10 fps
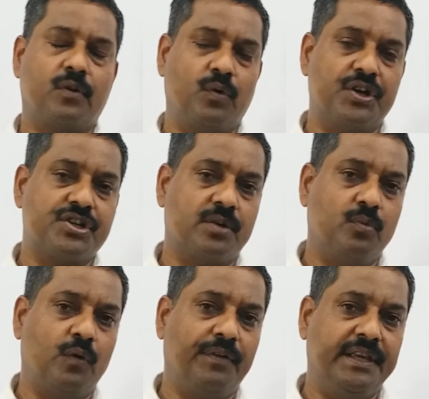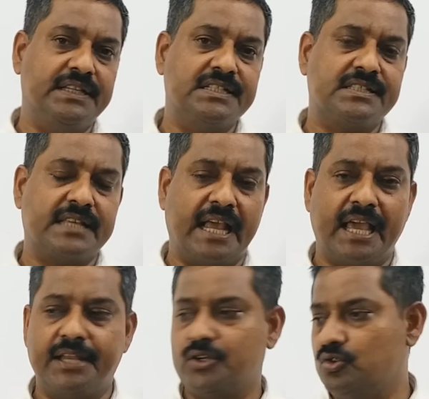watching movies
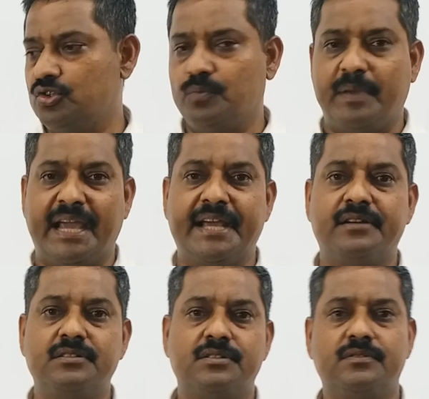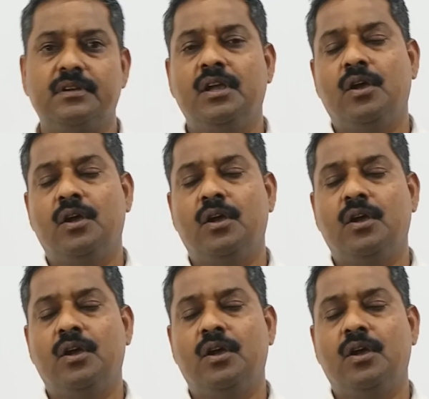and good beds